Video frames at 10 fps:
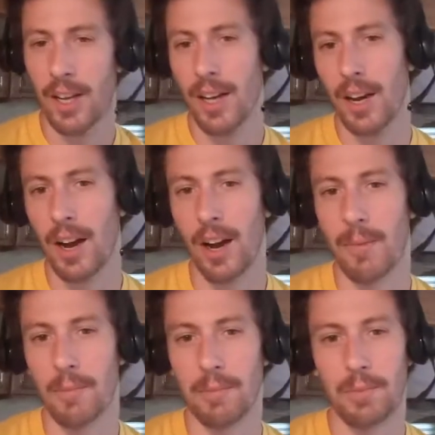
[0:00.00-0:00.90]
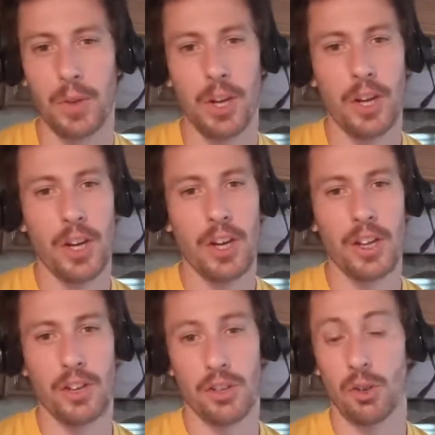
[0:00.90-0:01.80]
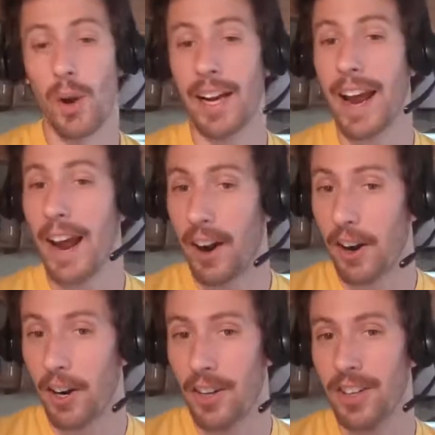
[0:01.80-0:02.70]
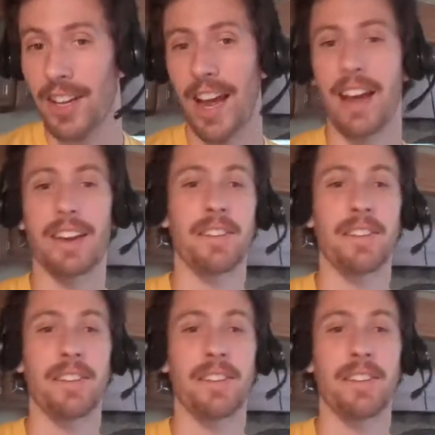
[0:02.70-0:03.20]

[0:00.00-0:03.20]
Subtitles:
Um, there's great air and